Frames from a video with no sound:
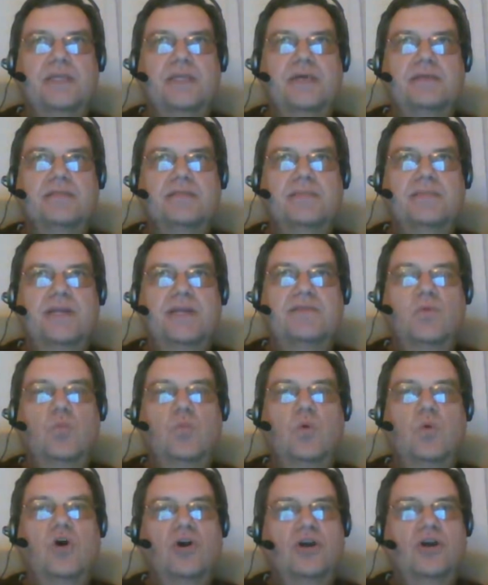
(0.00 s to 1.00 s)
it's a bit of a
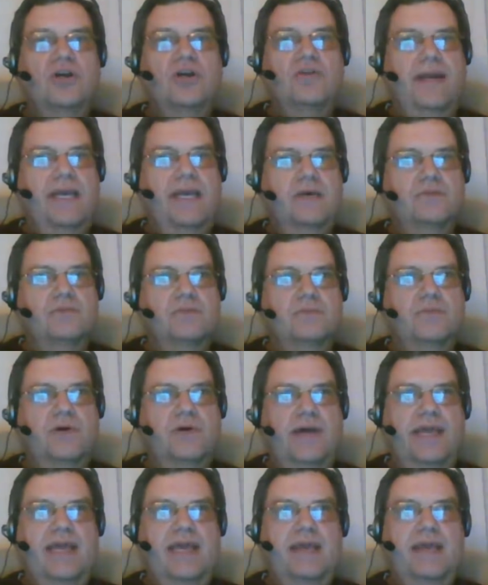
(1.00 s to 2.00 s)
workaround
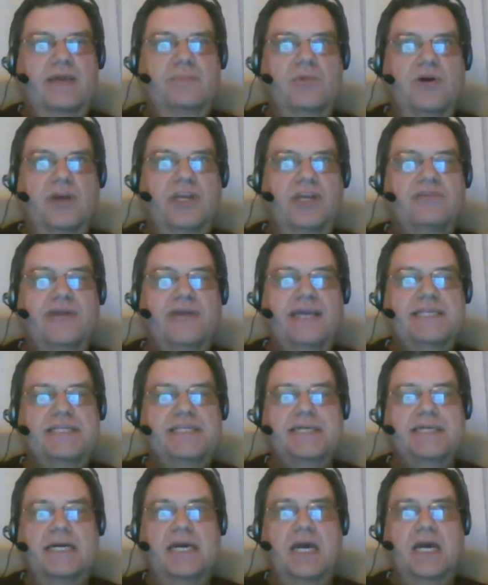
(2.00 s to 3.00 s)
by, by
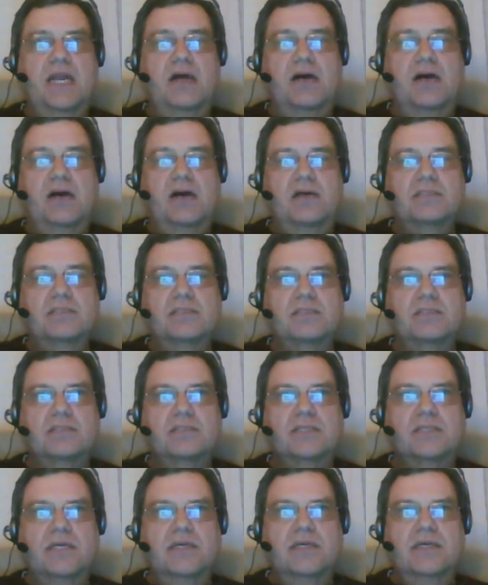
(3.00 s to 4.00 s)
creating a
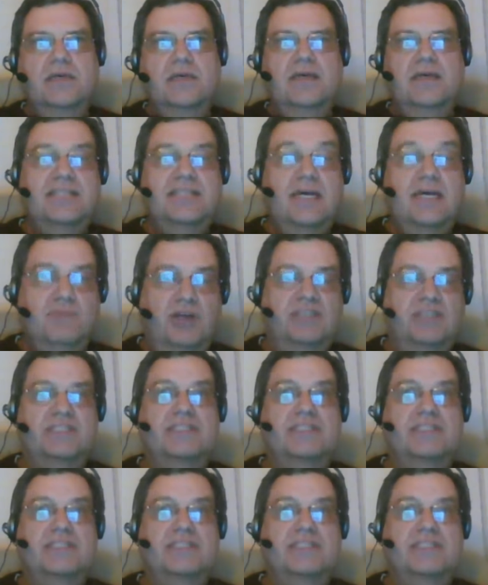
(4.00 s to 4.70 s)
class, a sub,